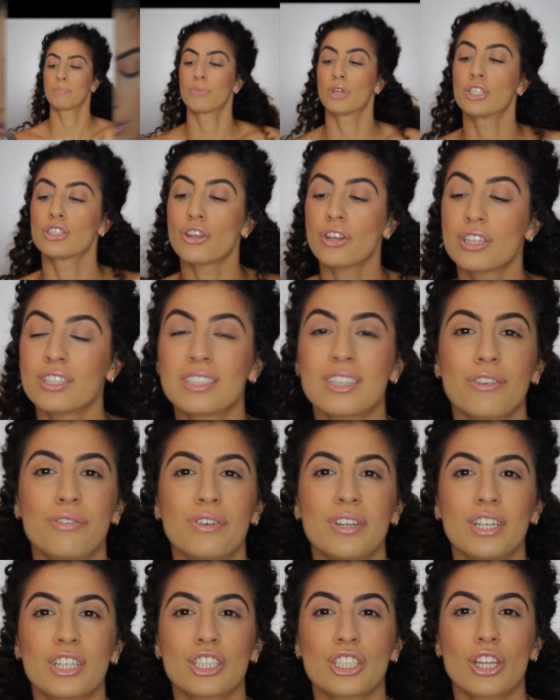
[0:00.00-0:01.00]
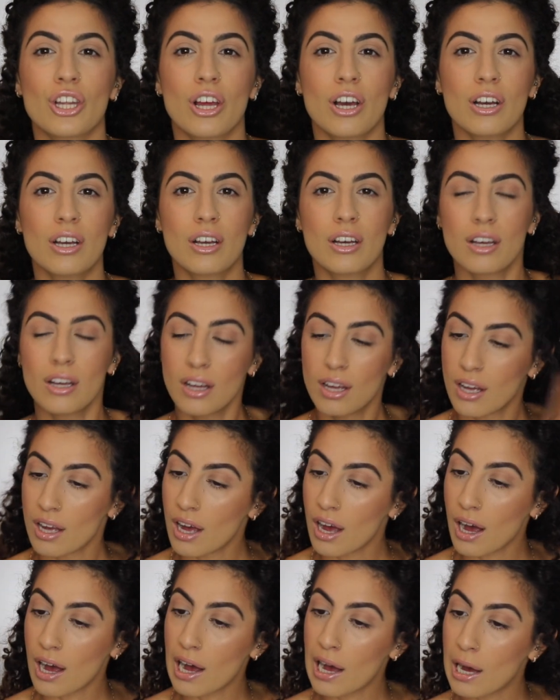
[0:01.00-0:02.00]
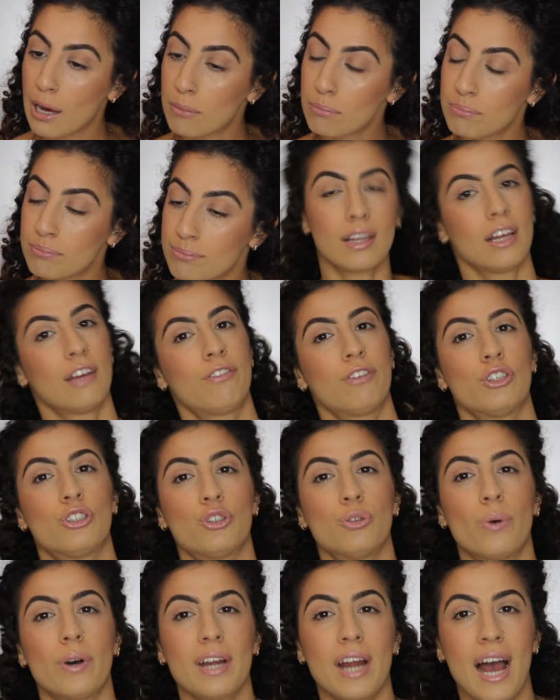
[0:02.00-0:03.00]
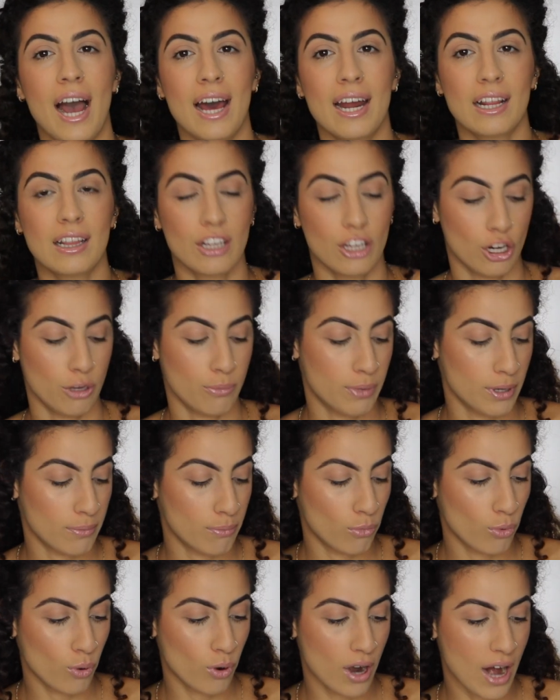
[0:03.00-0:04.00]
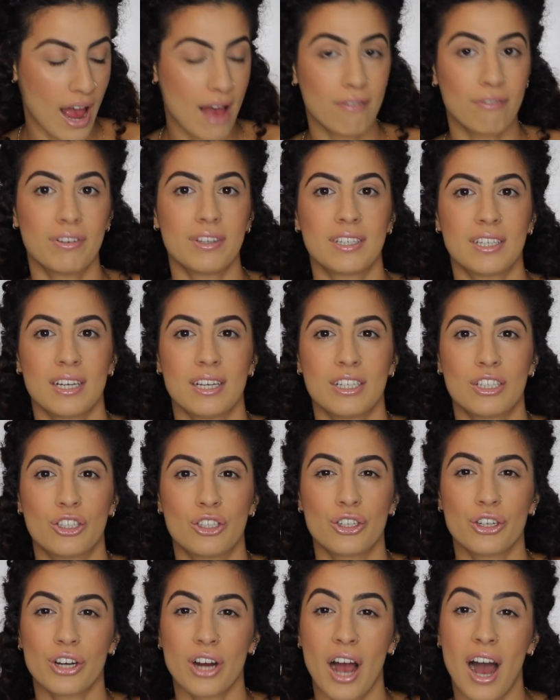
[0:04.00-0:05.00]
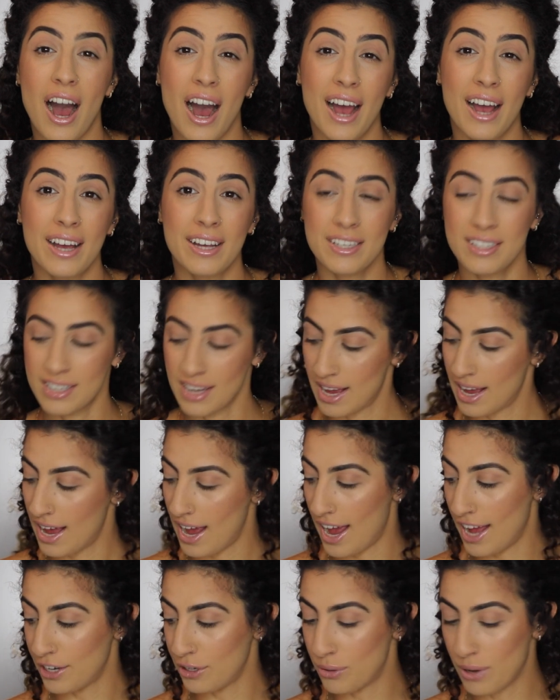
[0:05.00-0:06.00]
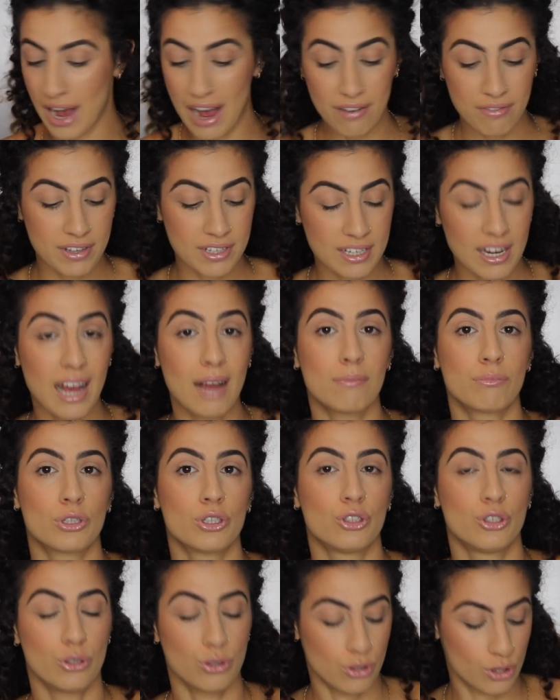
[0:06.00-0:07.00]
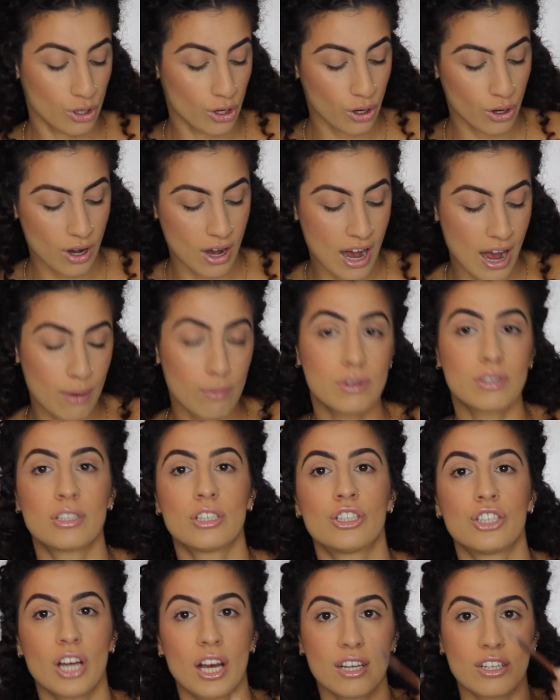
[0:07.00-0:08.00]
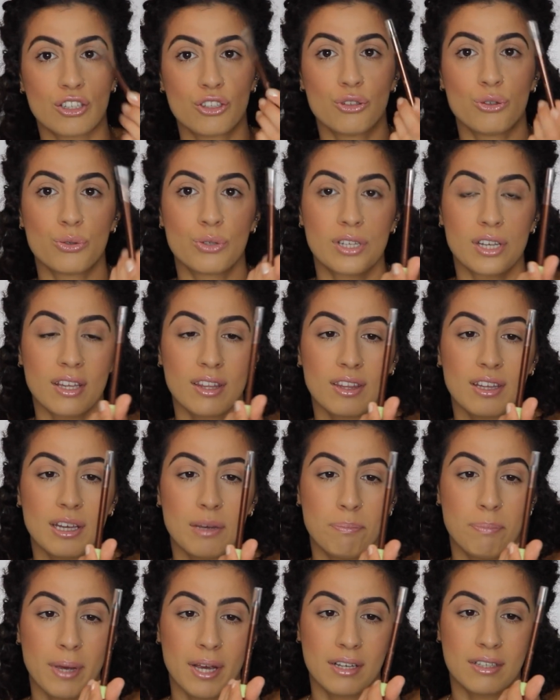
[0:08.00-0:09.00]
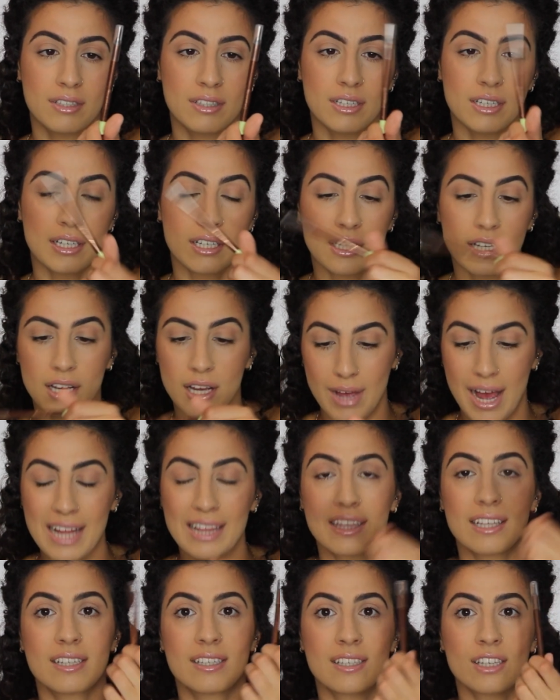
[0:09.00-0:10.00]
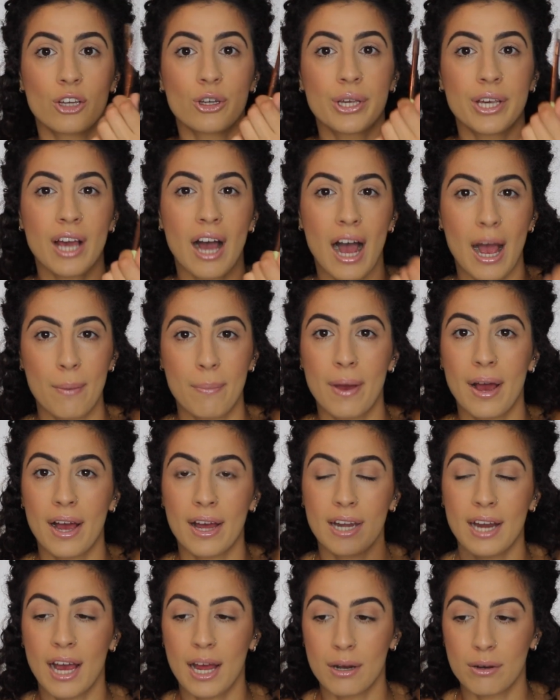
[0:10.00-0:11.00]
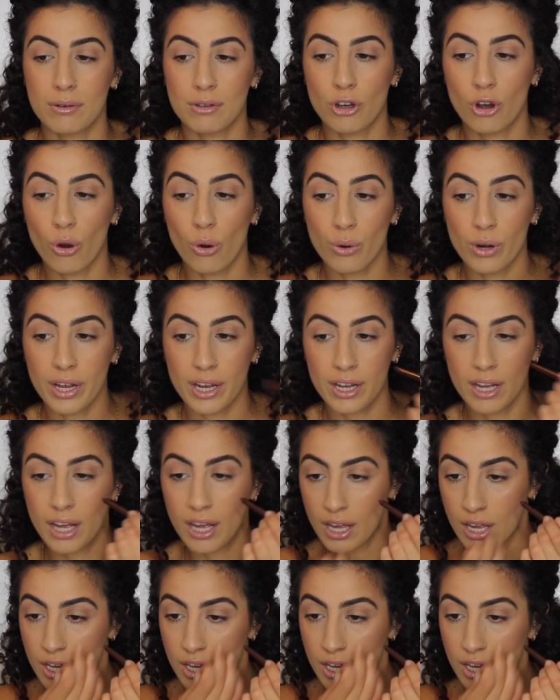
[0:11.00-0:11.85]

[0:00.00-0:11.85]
So this is the finished look. If you do want to add a little bit more emphasis to your eyes and you have the time to do so, I would suggest using the Pixi Endless Silky Eye Pen and coating